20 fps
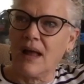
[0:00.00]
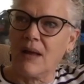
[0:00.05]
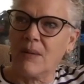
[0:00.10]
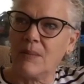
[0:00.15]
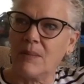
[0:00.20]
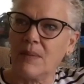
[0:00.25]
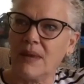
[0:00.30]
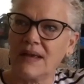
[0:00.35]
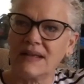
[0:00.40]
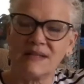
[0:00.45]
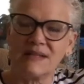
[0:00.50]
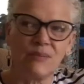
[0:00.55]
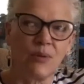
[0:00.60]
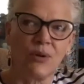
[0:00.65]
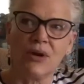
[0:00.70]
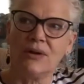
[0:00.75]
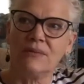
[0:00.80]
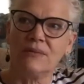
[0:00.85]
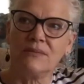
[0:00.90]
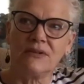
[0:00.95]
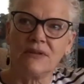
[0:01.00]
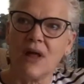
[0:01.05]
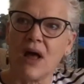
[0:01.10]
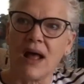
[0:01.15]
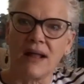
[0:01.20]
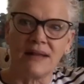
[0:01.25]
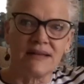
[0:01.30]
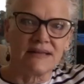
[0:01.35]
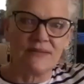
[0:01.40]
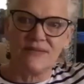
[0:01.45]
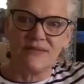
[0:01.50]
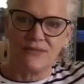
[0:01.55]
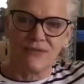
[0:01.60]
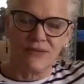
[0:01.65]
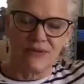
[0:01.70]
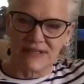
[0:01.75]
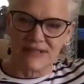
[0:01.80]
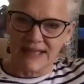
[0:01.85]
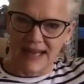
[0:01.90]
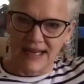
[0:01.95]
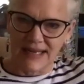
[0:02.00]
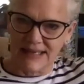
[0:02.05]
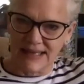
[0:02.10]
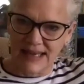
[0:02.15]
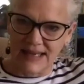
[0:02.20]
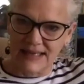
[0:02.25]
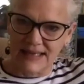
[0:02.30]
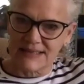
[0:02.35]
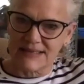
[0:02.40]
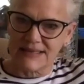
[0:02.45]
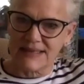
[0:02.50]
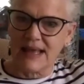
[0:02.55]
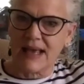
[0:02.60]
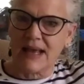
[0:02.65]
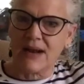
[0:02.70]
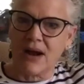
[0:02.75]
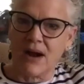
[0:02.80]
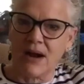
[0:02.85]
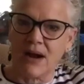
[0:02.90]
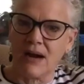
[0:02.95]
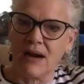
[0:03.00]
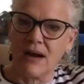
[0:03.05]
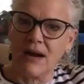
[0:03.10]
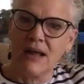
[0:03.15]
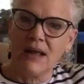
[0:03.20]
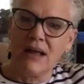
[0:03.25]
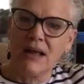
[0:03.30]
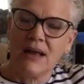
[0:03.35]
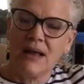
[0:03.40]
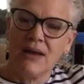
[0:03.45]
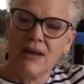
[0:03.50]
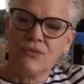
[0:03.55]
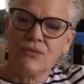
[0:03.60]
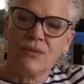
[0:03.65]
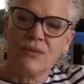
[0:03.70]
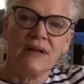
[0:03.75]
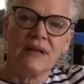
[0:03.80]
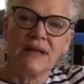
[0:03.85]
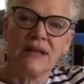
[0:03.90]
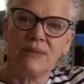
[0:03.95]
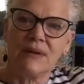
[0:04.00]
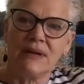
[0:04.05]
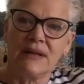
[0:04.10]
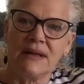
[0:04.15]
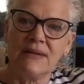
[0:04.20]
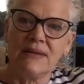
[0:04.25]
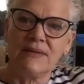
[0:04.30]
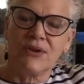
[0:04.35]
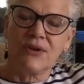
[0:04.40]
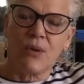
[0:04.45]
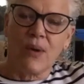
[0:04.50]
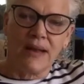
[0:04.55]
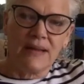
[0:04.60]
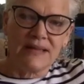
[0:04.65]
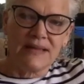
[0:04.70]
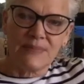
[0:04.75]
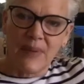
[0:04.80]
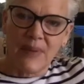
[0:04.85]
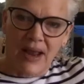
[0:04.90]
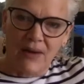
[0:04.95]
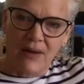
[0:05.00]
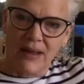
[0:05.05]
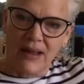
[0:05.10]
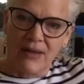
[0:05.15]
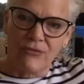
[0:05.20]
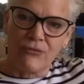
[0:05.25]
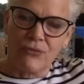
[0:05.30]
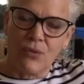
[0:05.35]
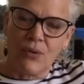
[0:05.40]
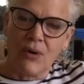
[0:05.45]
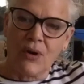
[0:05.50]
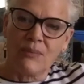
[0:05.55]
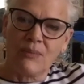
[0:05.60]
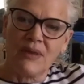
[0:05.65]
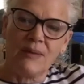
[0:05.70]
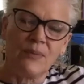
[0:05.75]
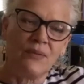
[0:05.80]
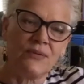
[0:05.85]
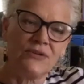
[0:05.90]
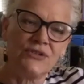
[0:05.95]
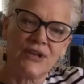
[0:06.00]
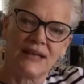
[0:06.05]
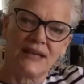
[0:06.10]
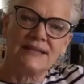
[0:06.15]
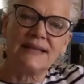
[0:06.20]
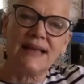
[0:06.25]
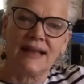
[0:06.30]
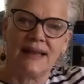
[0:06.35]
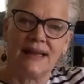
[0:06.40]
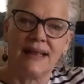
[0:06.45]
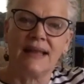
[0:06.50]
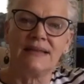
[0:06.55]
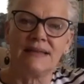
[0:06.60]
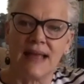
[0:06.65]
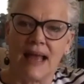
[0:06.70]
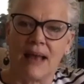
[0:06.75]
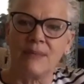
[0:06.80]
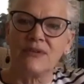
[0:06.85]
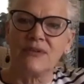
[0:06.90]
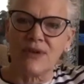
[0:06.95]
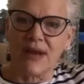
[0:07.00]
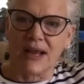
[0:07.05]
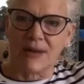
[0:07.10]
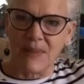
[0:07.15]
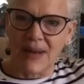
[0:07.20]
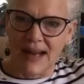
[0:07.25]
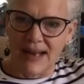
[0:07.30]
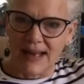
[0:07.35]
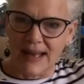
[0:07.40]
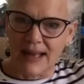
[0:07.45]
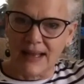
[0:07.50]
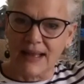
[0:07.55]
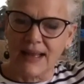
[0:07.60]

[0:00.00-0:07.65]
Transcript: explore lots of different techniques that are really, really quite inspiring for people just getting into abstract painting.